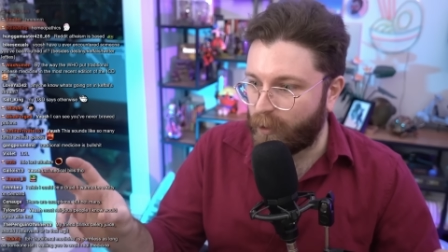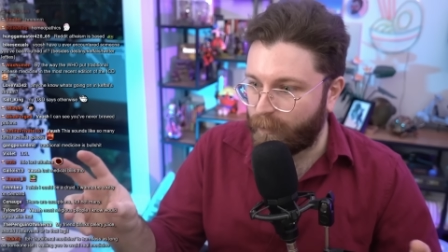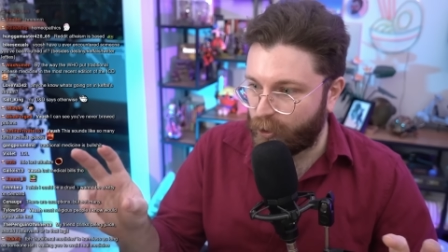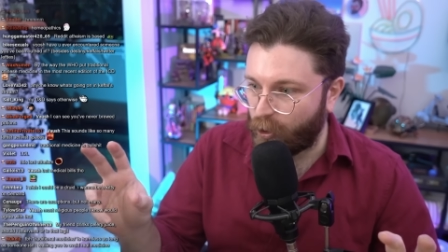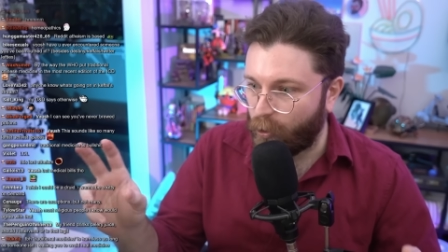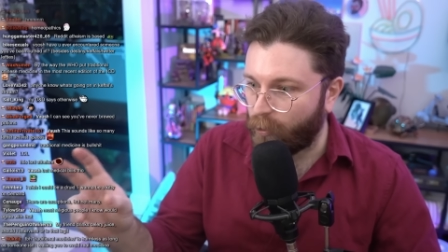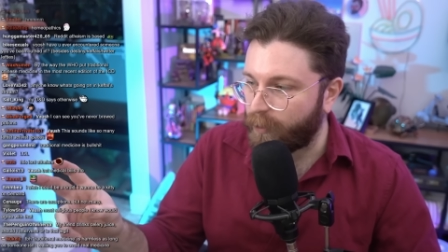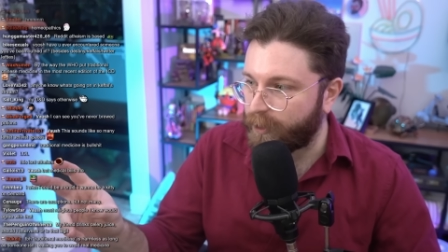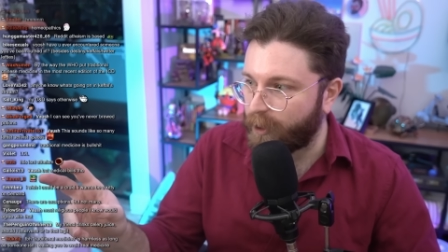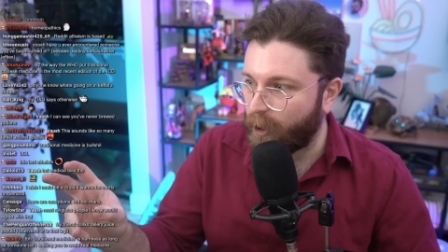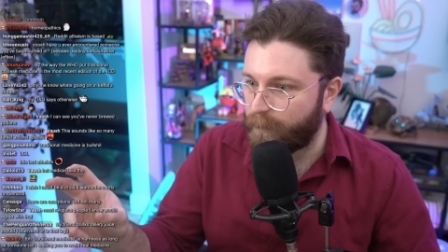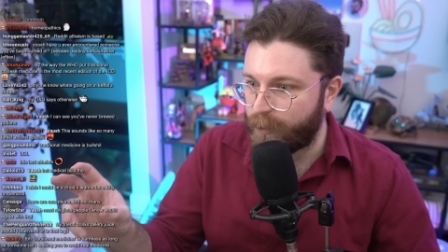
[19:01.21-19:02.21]
much
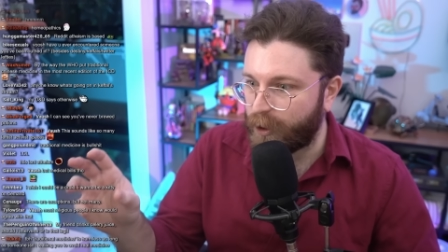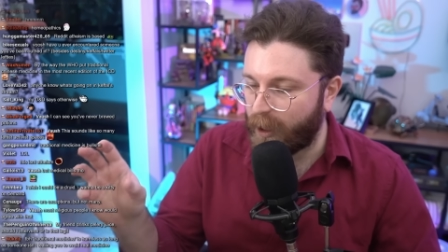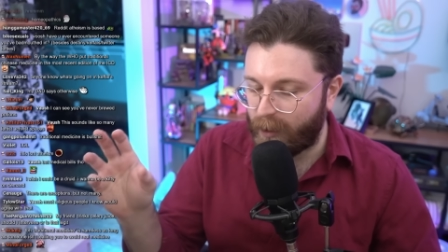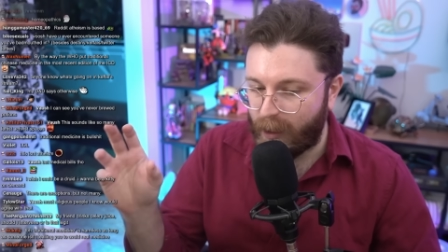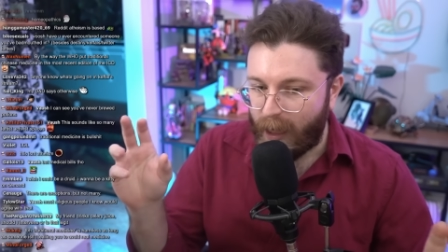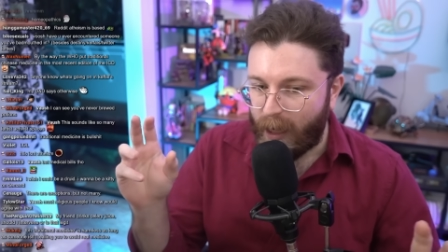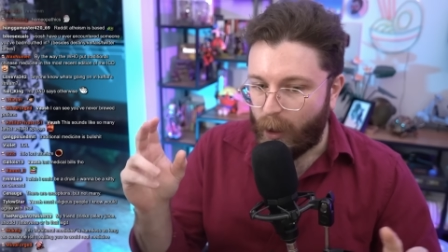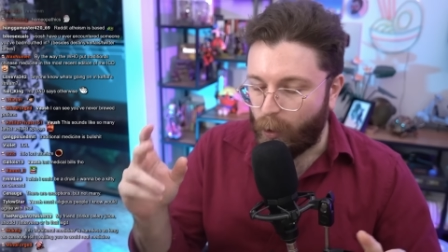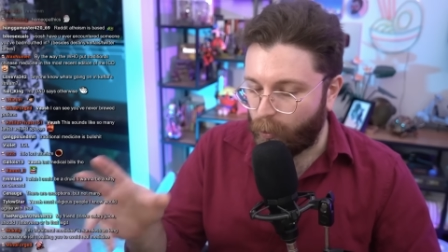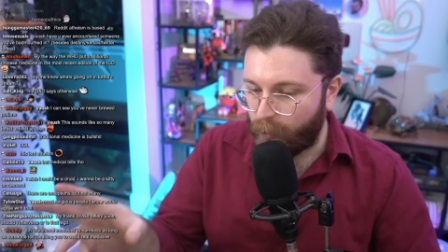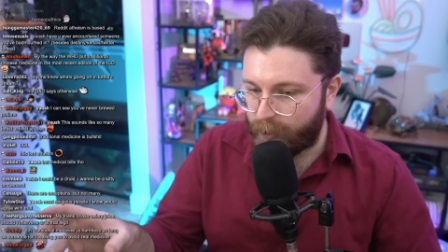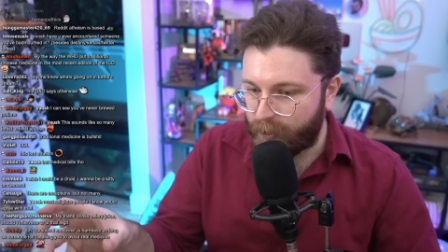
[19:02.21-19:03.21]
horoscope shit,
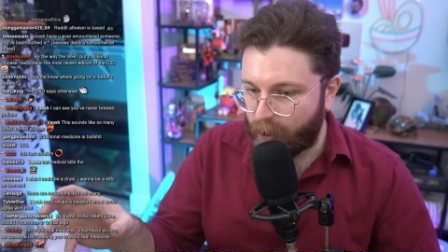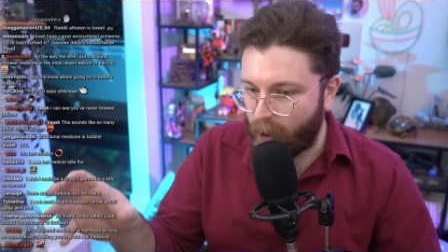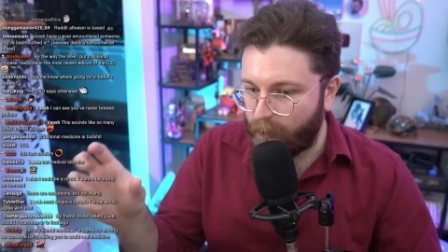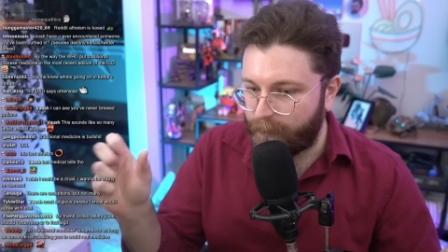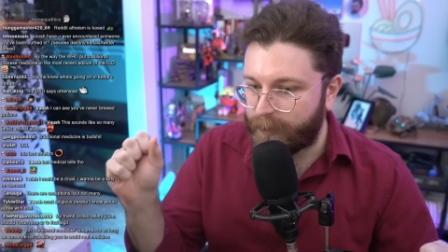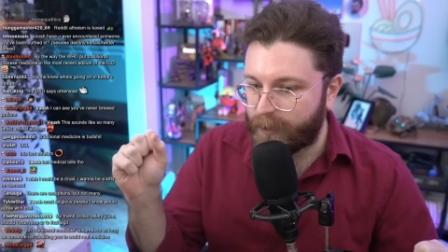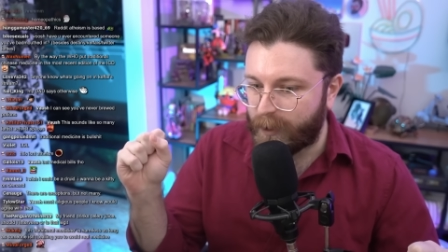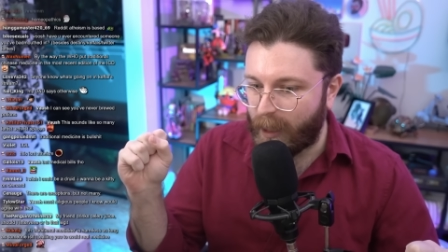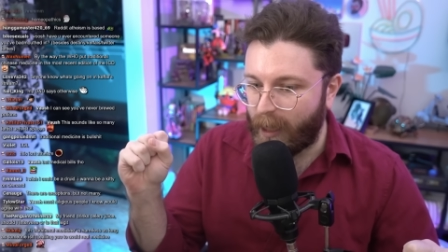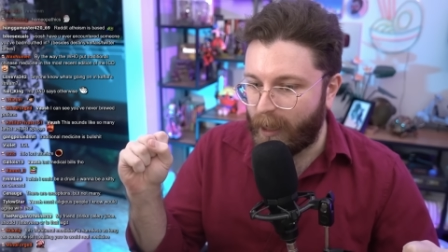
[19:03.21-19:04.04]
horoscopes,